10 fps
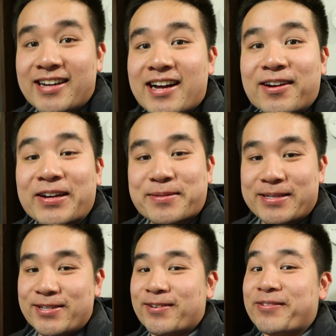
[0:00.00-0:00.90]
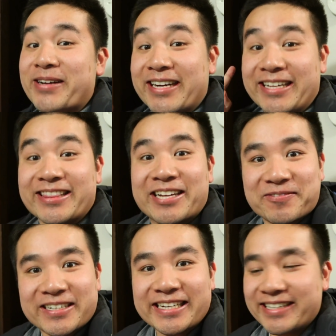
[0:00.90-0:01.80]
Not Christmas tree. We gotta get that
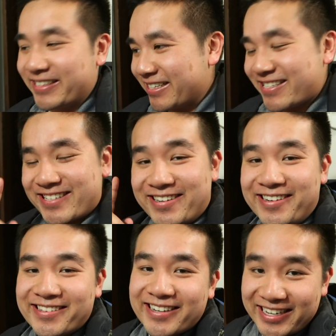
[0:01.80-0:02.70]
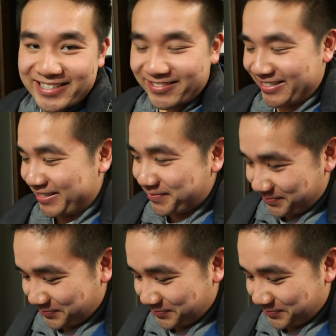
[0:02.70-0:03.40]
right. It's a holiday tree.